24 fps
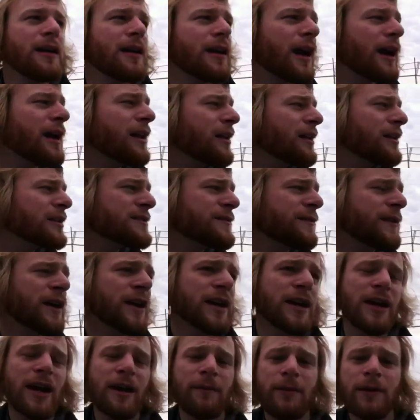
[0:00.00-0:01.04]
It's
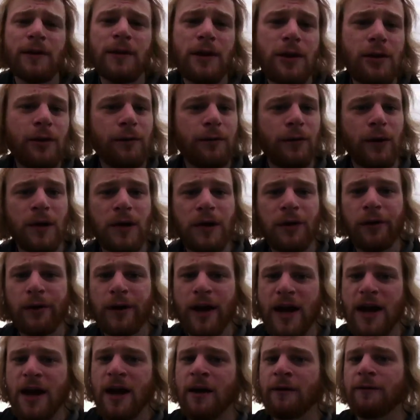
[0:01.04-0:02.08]
funny, I've been here for a year and
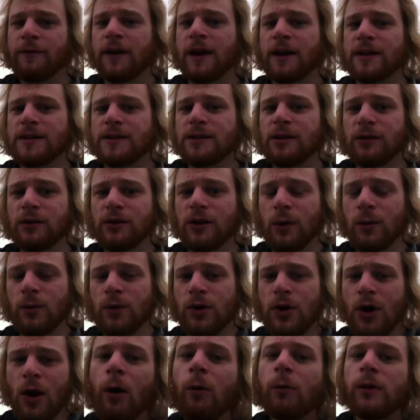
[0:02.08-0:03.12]
a half, and I still
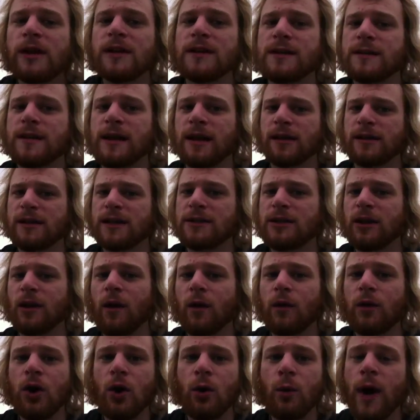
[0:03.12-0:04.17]
don't know these things. I still
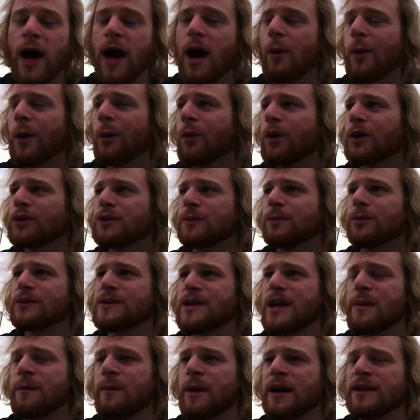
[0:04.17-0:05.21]
don't know how I want to
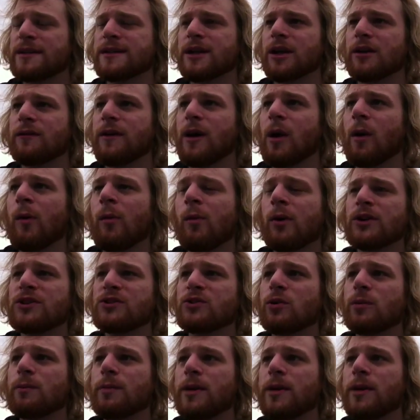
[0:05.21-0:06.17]
present myself, how I want to